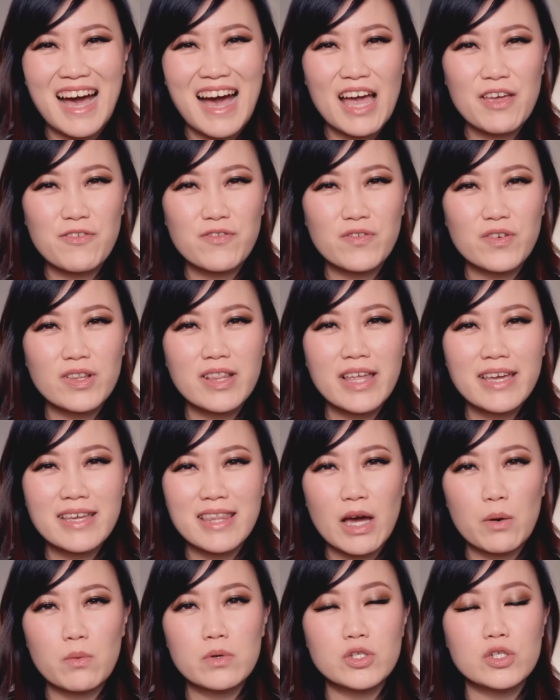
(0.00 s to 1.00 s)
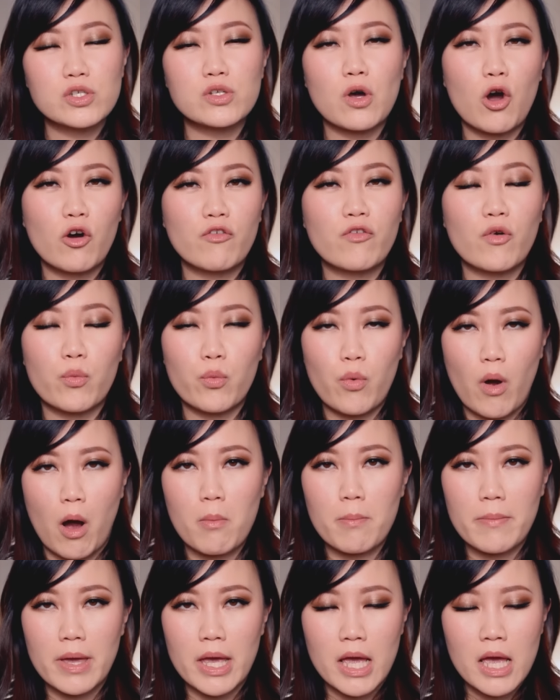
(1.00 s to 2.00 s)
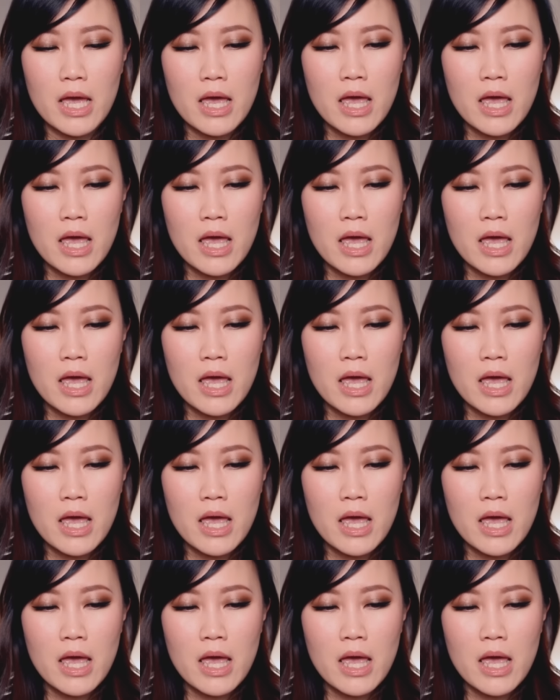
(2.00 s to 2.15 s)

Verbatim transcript: I feel like that would just overwhelm me.